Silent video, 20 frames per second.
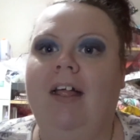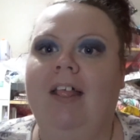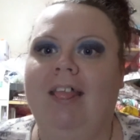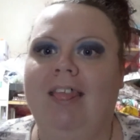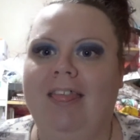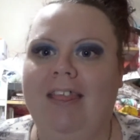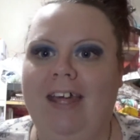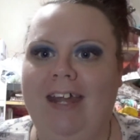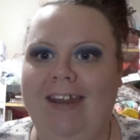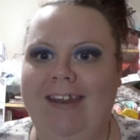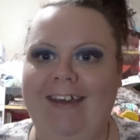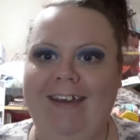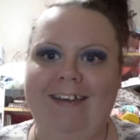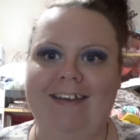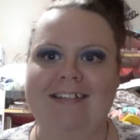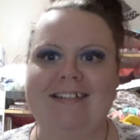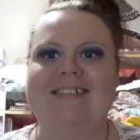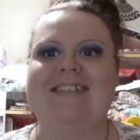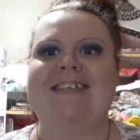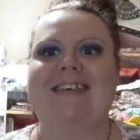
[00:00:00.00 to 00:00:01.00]
The
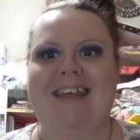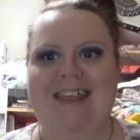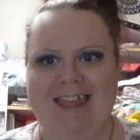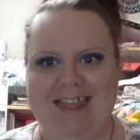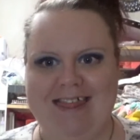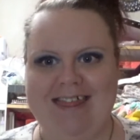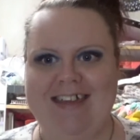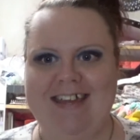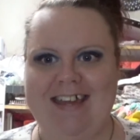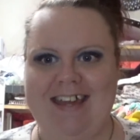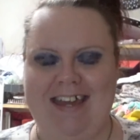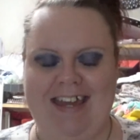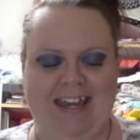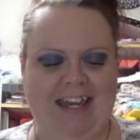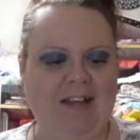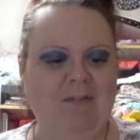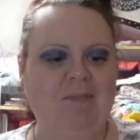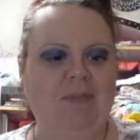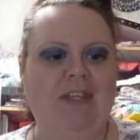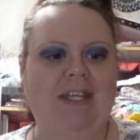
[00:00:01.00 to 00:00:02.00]
next
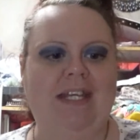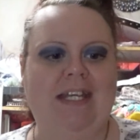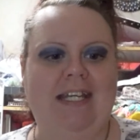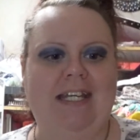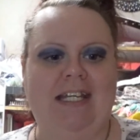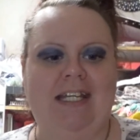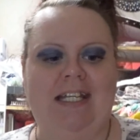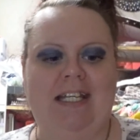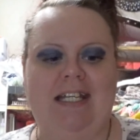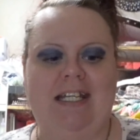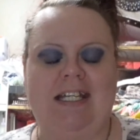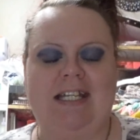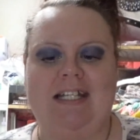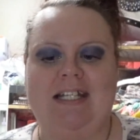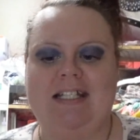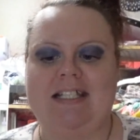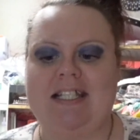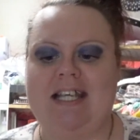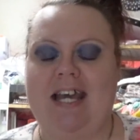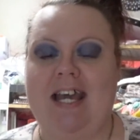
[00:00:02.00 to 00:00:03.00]
thing
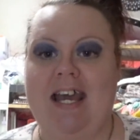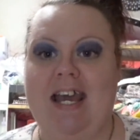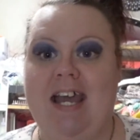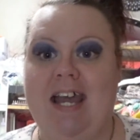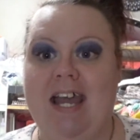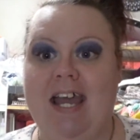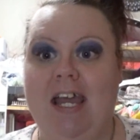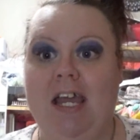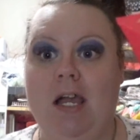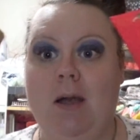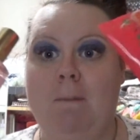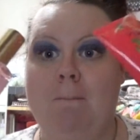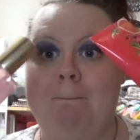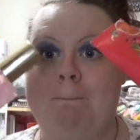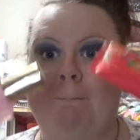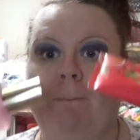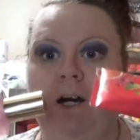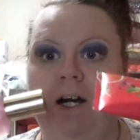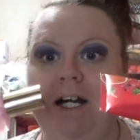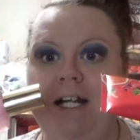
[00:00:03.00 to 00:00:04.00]
is a
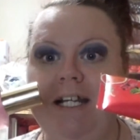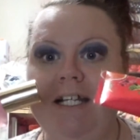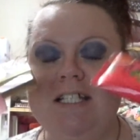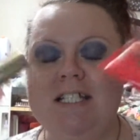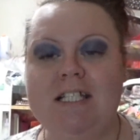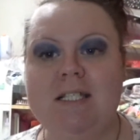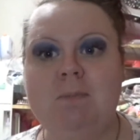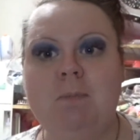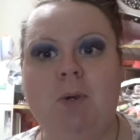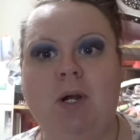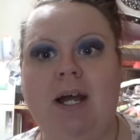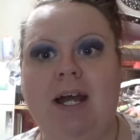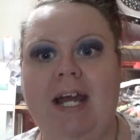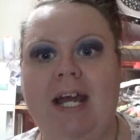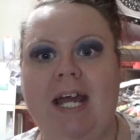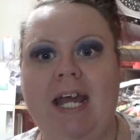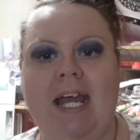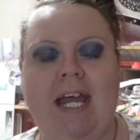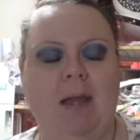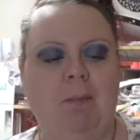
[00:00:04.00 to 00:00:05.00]
body
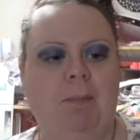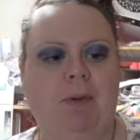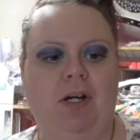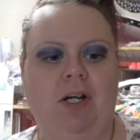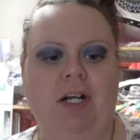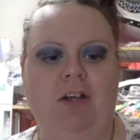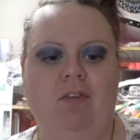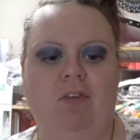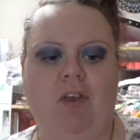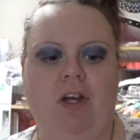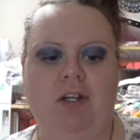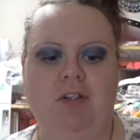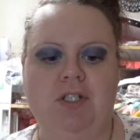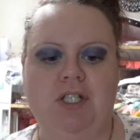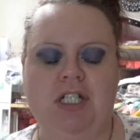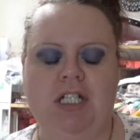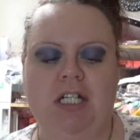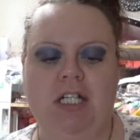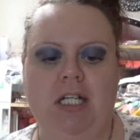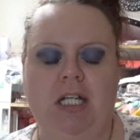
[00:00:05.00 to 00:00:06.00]
spray and body
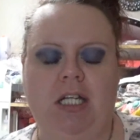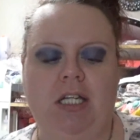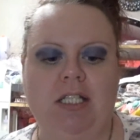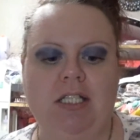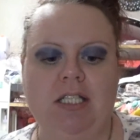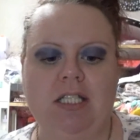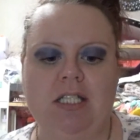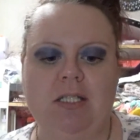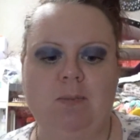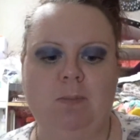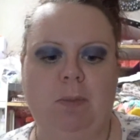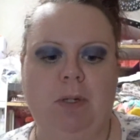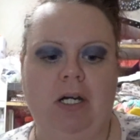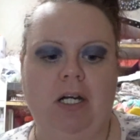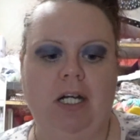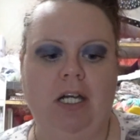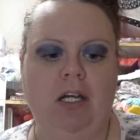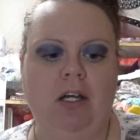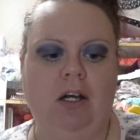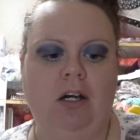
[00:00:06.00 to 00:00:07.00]
lotion, and this is
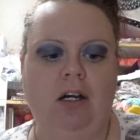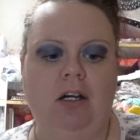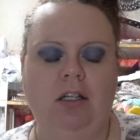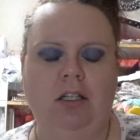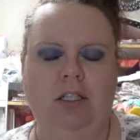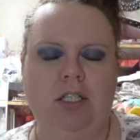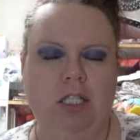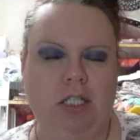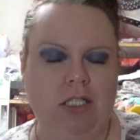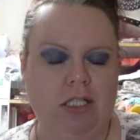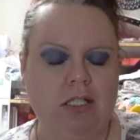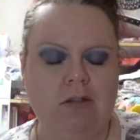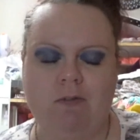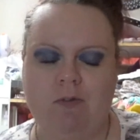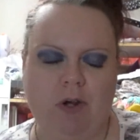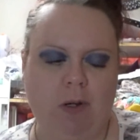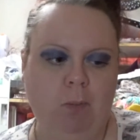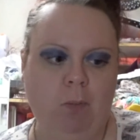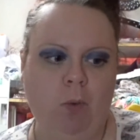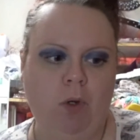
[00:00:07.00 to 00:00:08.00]
Bodycology. It's
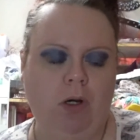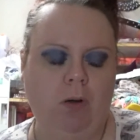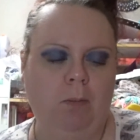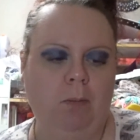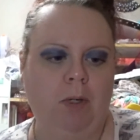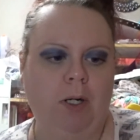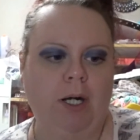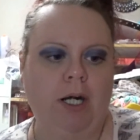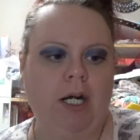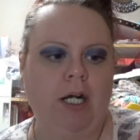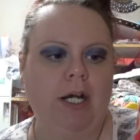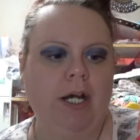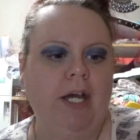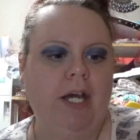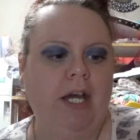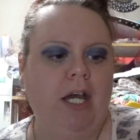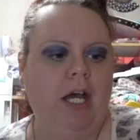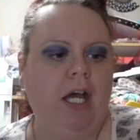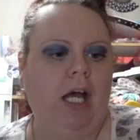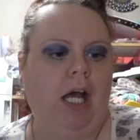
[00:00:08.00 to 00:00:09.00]
from Walmart.
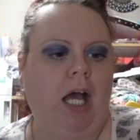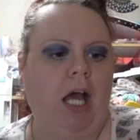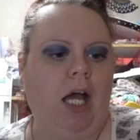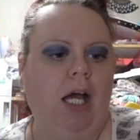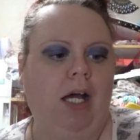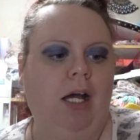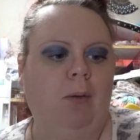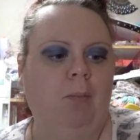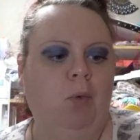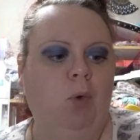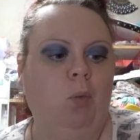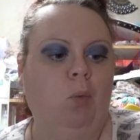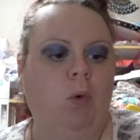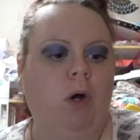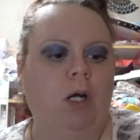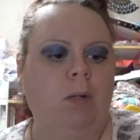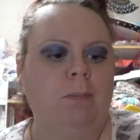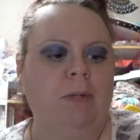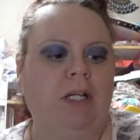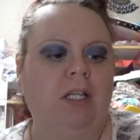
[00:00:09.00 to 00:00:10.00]

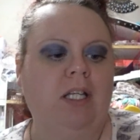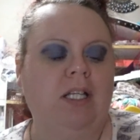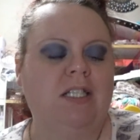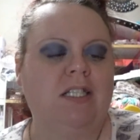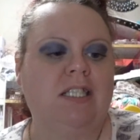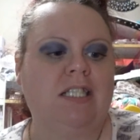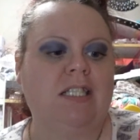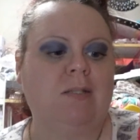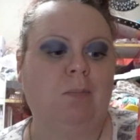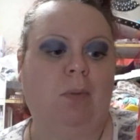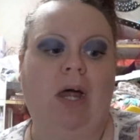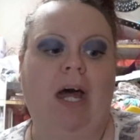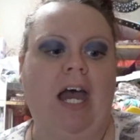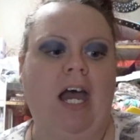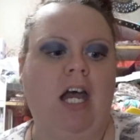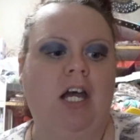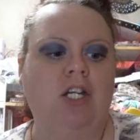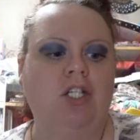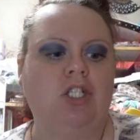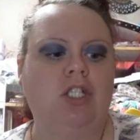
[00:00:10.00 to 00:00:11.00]
Watermelon
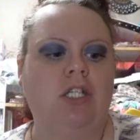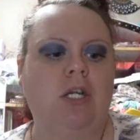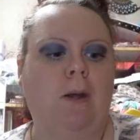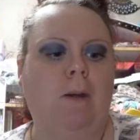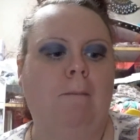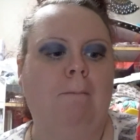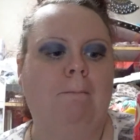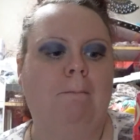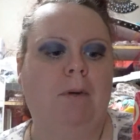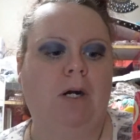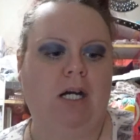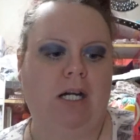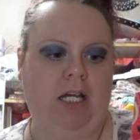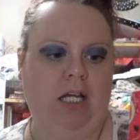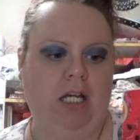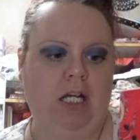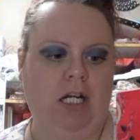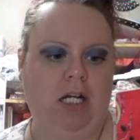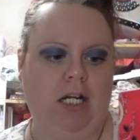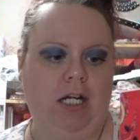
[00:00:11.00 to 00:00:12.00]
Splash Body
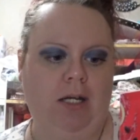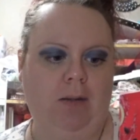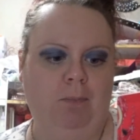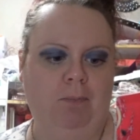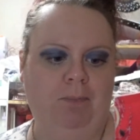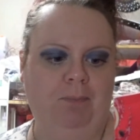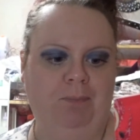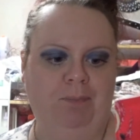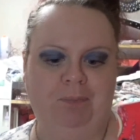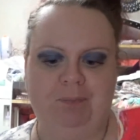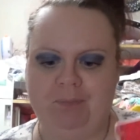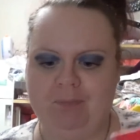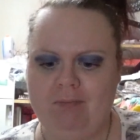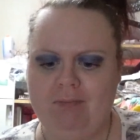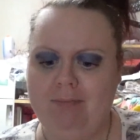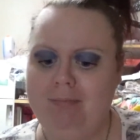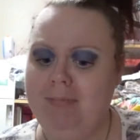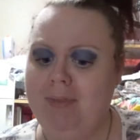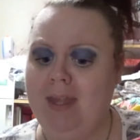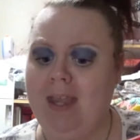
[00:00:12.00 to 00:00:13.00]
Cream.
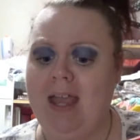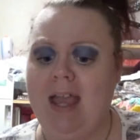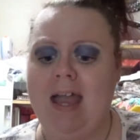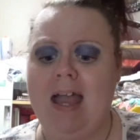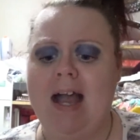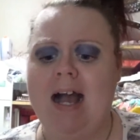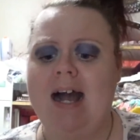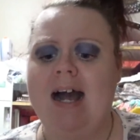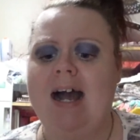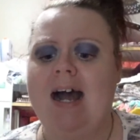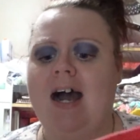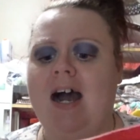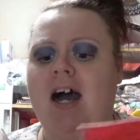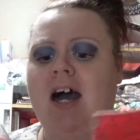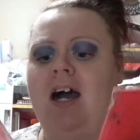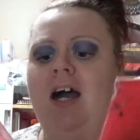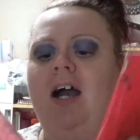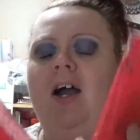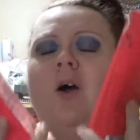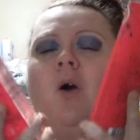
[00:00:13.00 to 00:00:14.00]

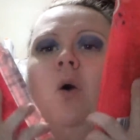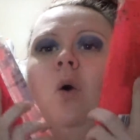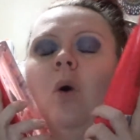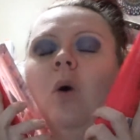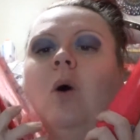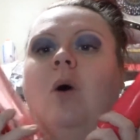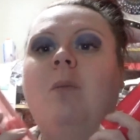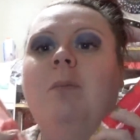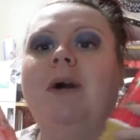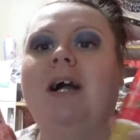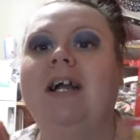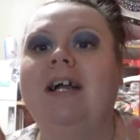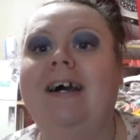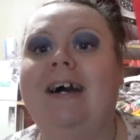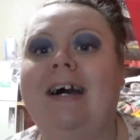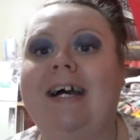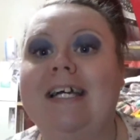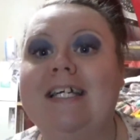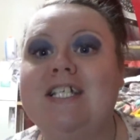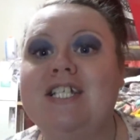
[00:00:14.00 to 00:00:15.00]
Oh my
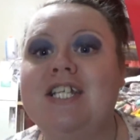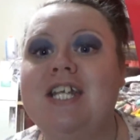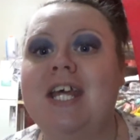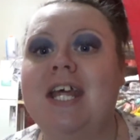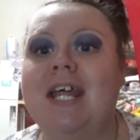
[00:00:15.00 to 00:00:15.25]
gosh,